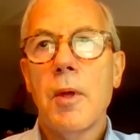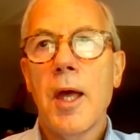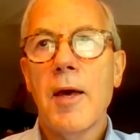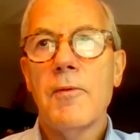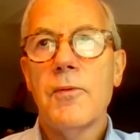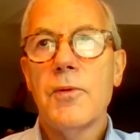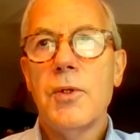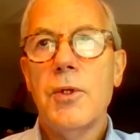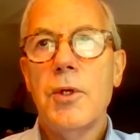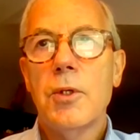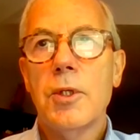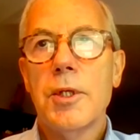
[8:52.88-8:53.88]
have
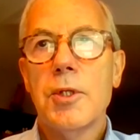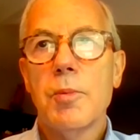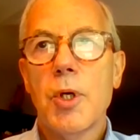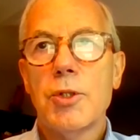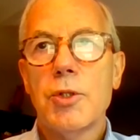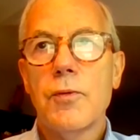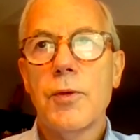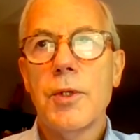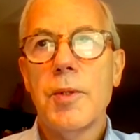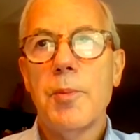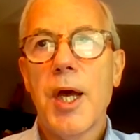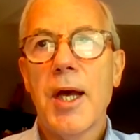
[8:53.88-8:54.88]
nearly as much of an
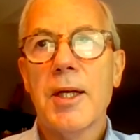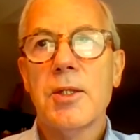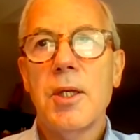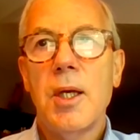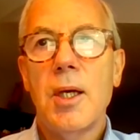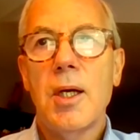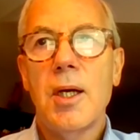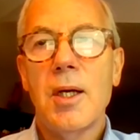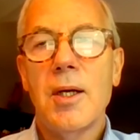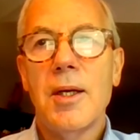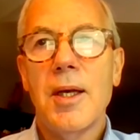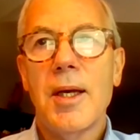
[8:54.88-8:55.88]
impact
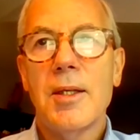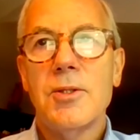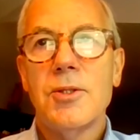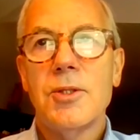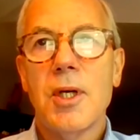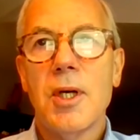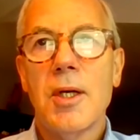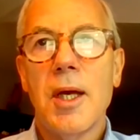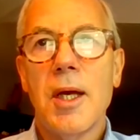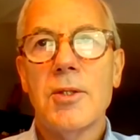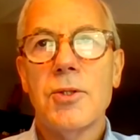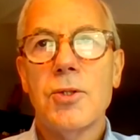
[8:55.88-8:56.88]

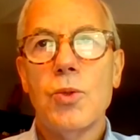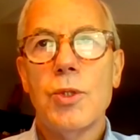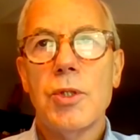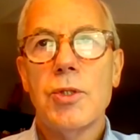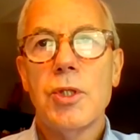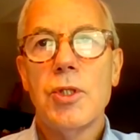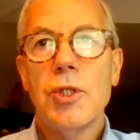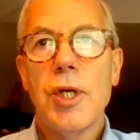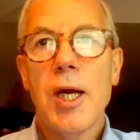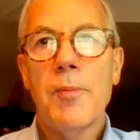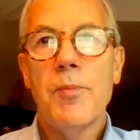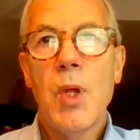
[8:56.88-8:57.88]
as using
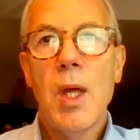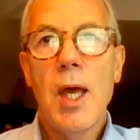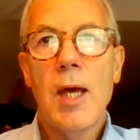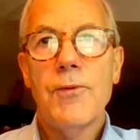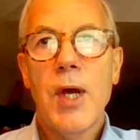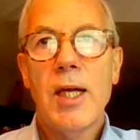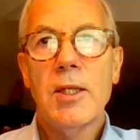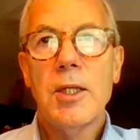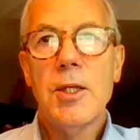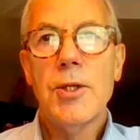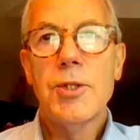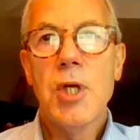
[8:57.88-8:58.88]
CGM. And
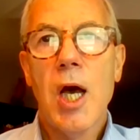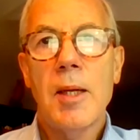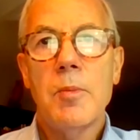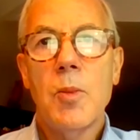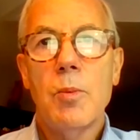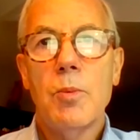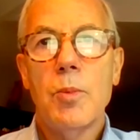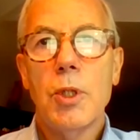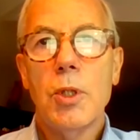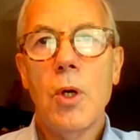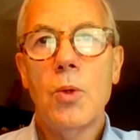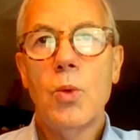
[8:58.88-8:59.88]
finally, the time
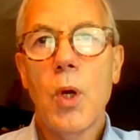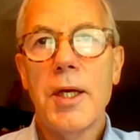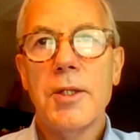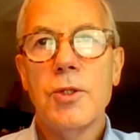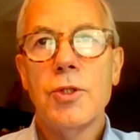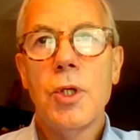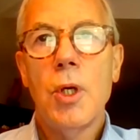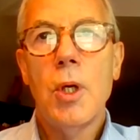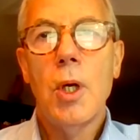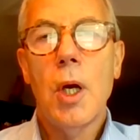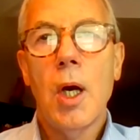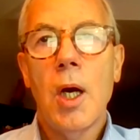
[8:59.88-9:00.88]
below range
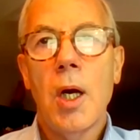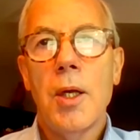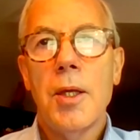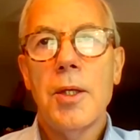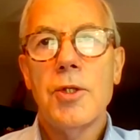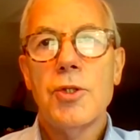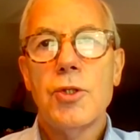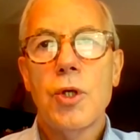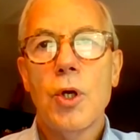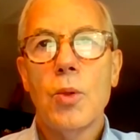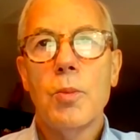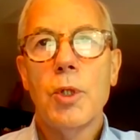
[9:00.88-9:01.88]
is
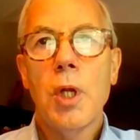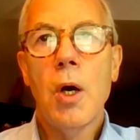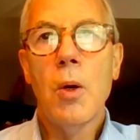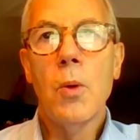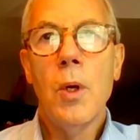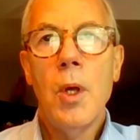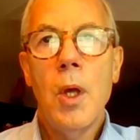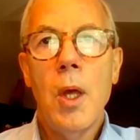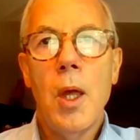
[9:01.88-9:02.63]
shown below.